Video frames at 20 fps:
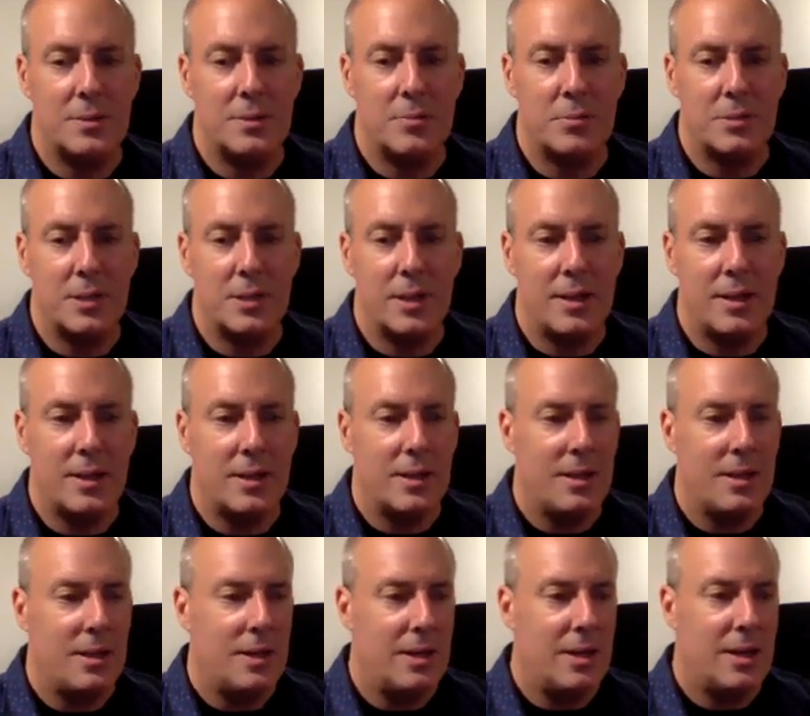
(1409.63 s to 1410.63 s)
play
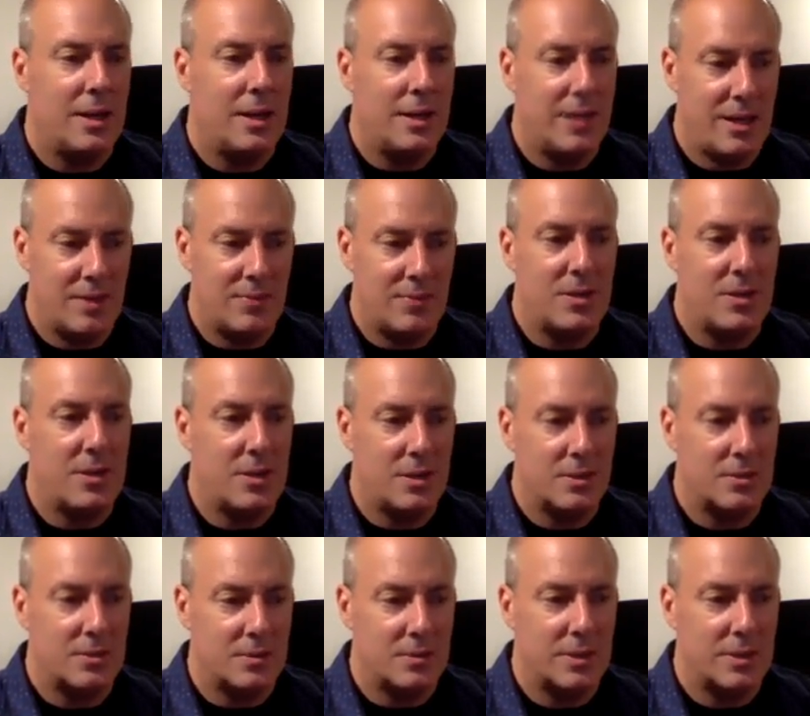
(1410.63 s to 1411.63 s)
on every
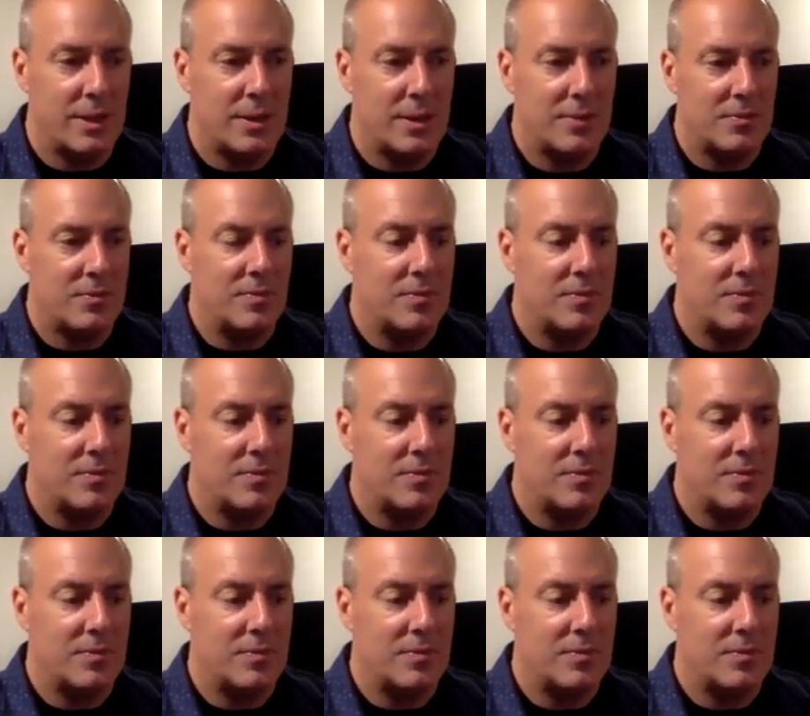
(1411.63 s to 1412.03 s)
note with that